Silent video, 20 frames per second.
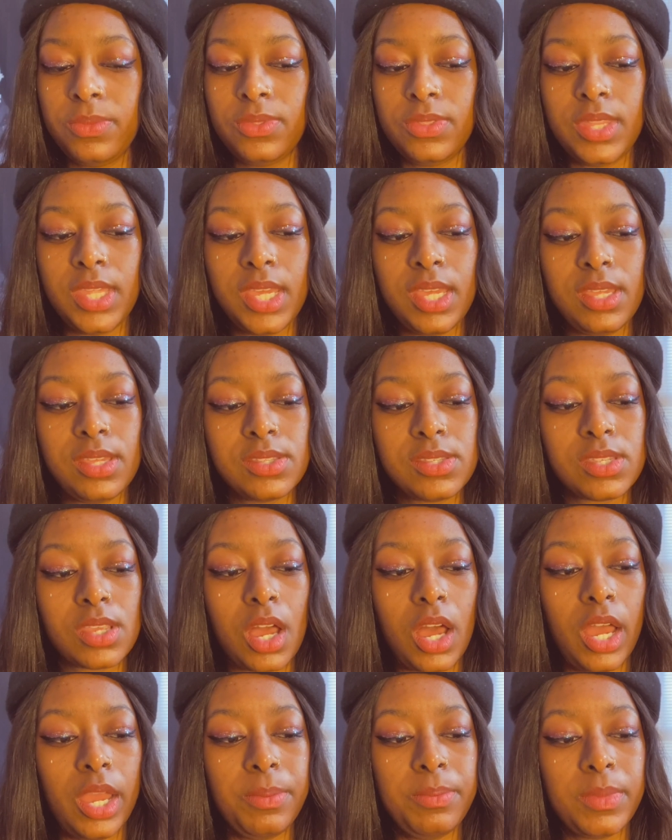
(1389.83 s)
These,
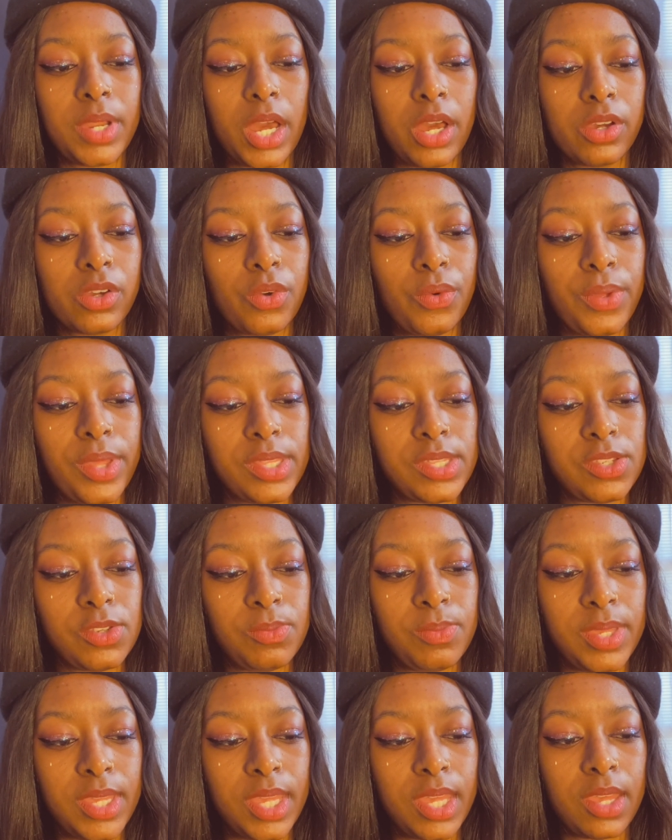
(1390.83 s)
I'm not going to
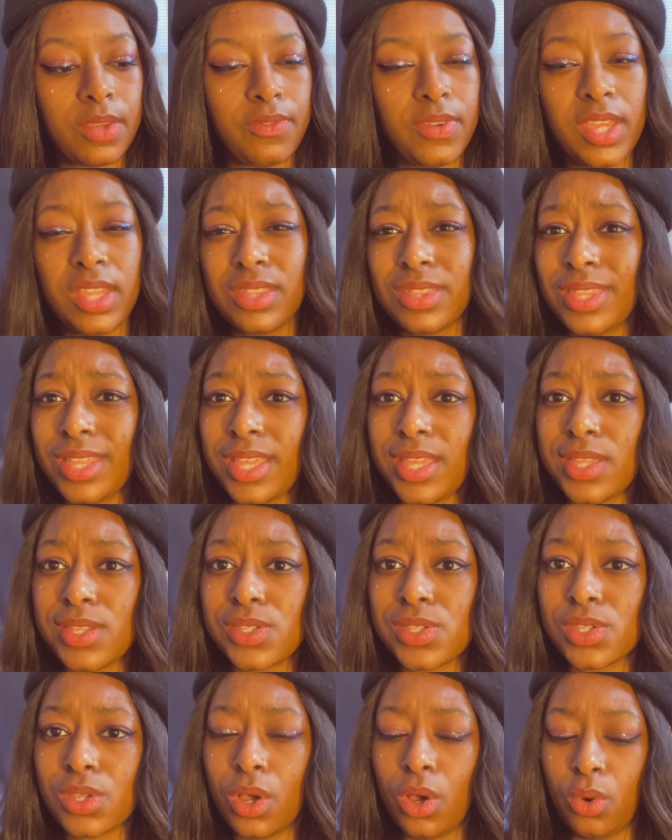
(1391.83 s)
be giving
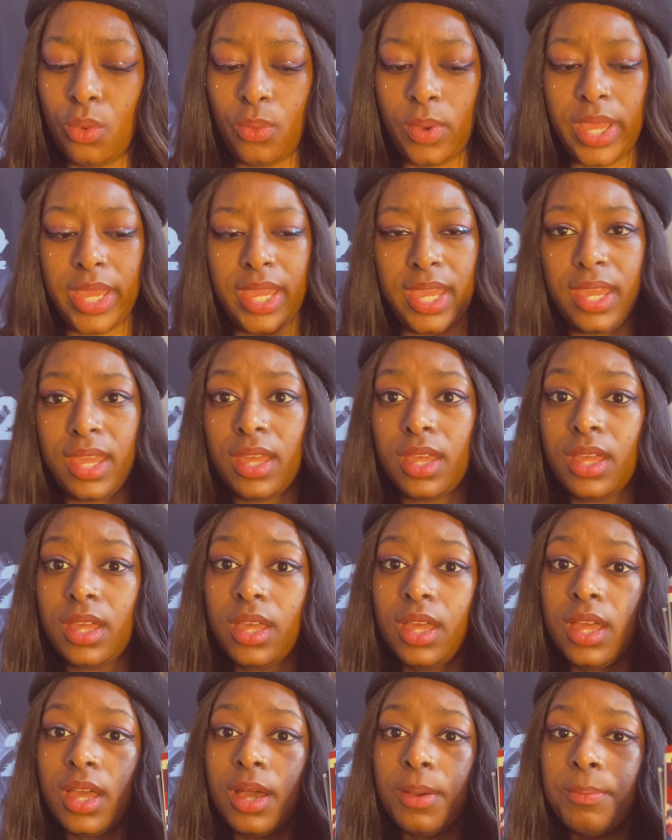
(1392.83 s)
these away,
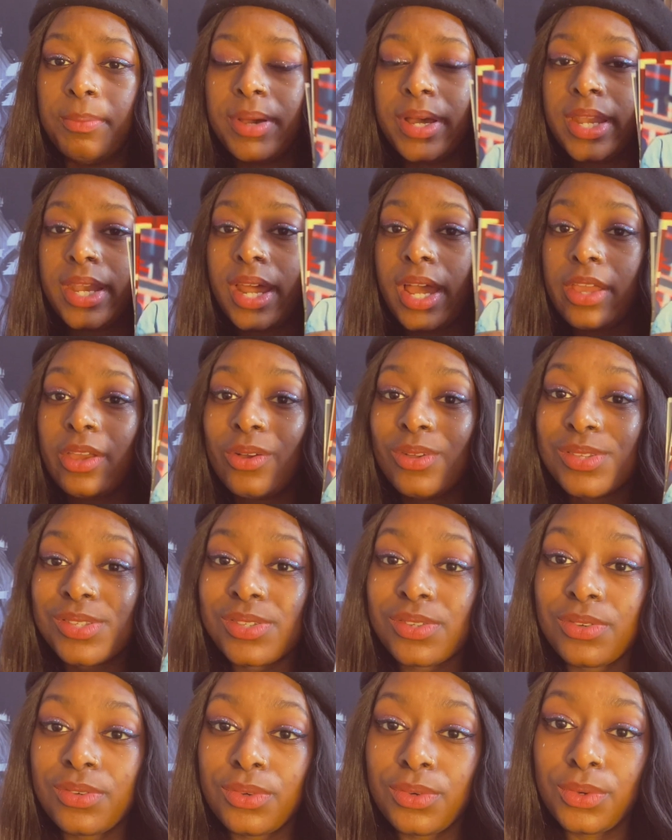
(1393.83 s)
but I
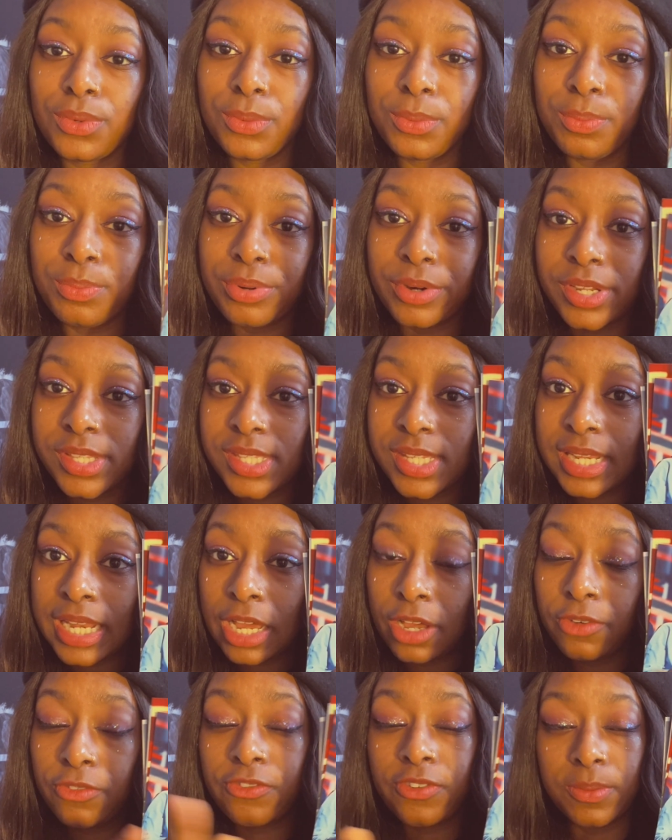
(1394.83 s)
also printed
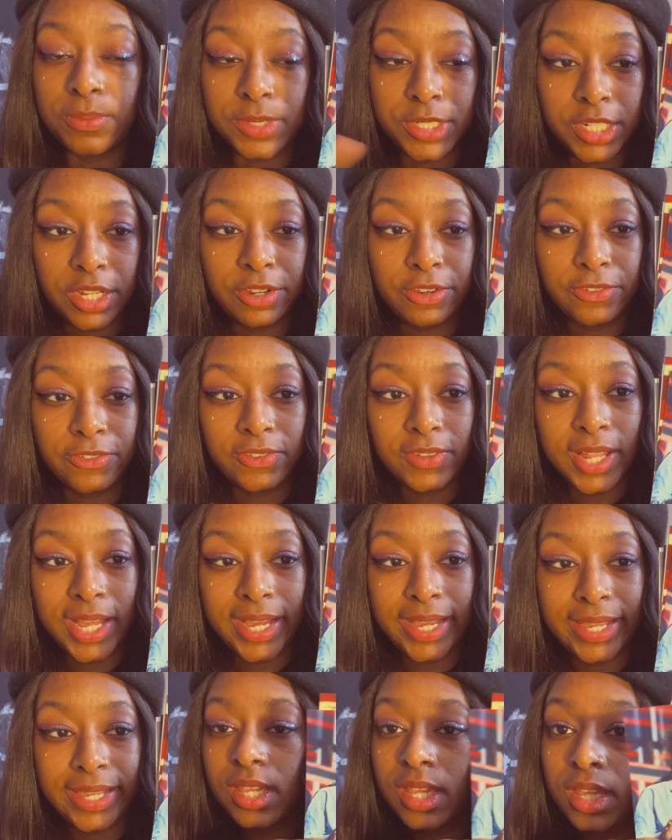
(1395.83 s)
out from
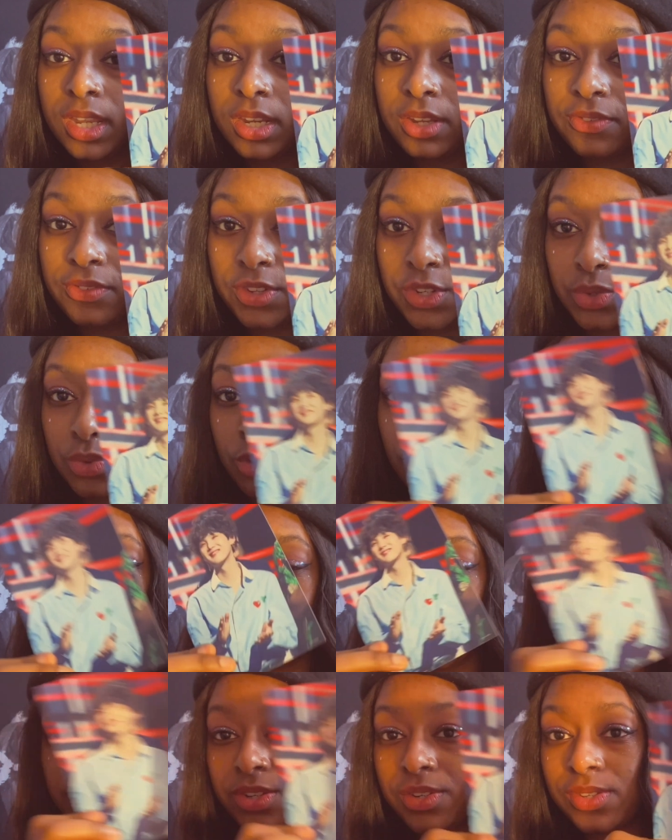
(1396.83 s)
Shutterfly individual
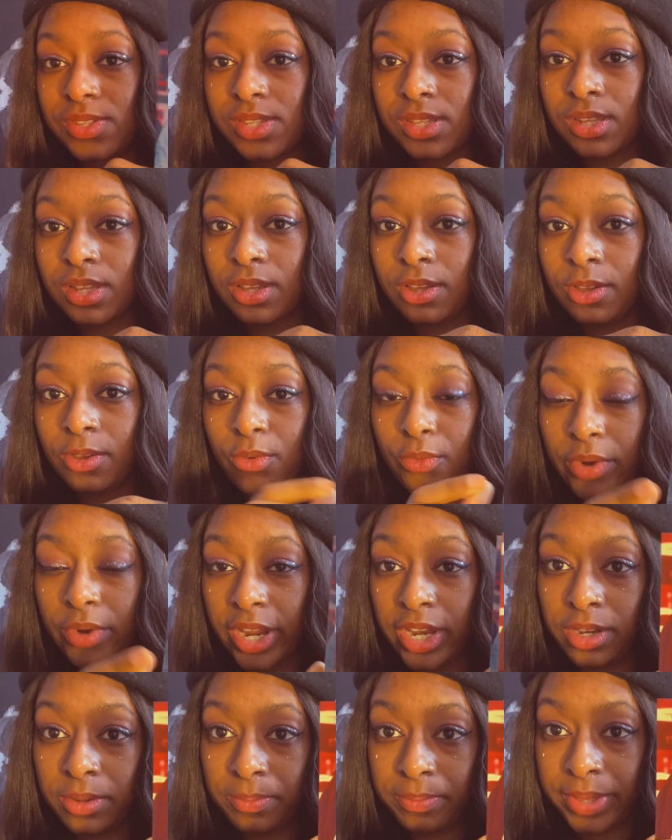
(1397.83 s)
pictures,
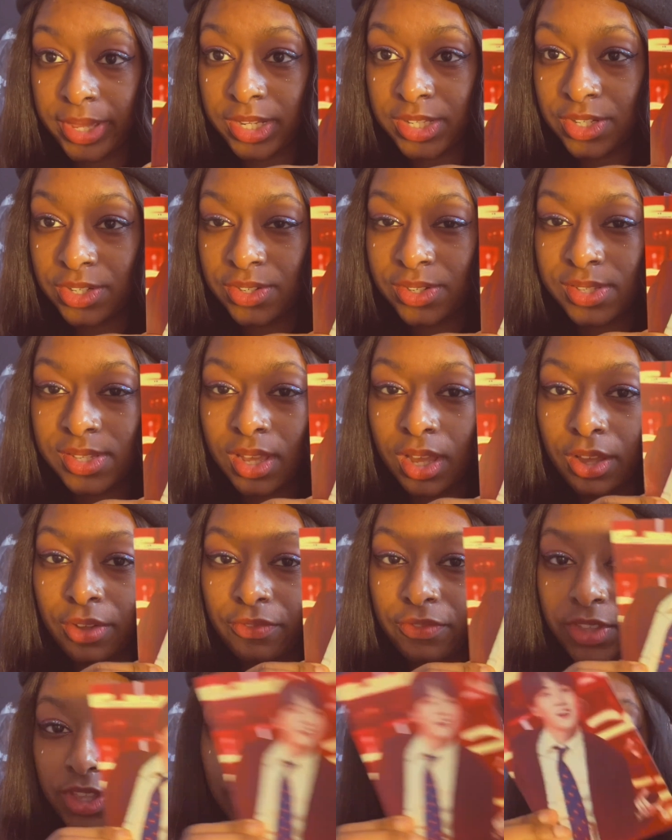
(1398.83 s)
random pictures of
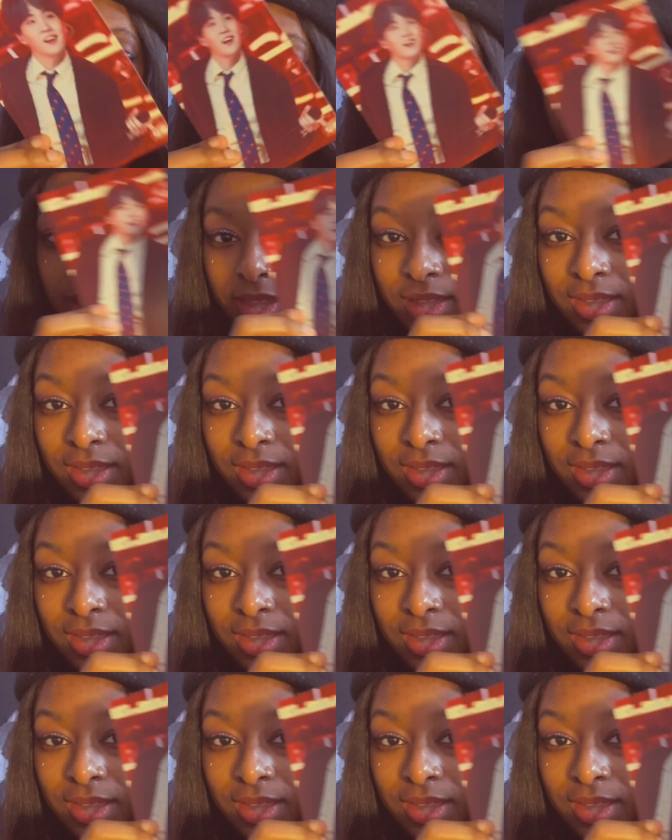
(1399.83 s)
Yoongi.